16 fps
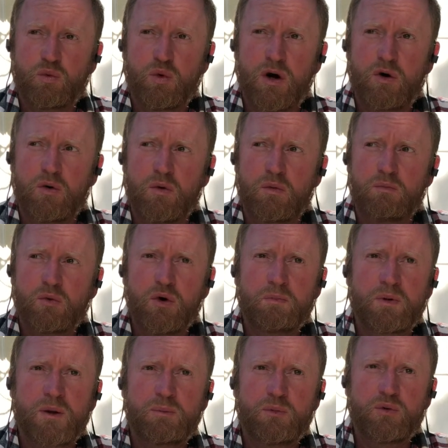whoa, more
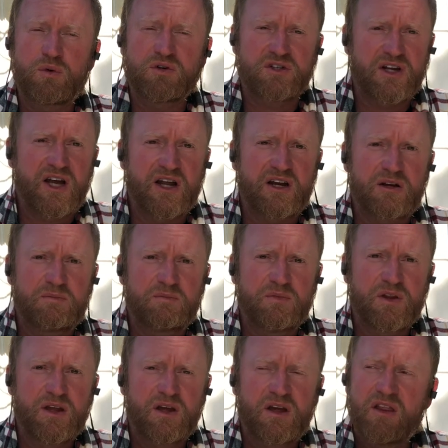people were dead
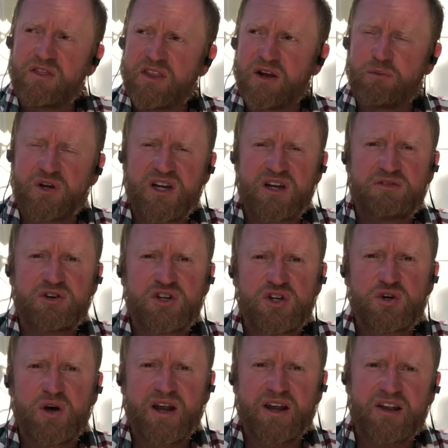than we even
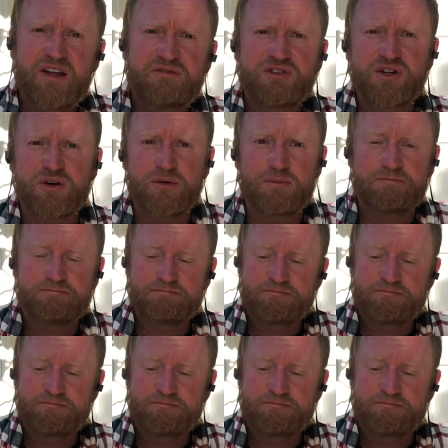knew had lived here.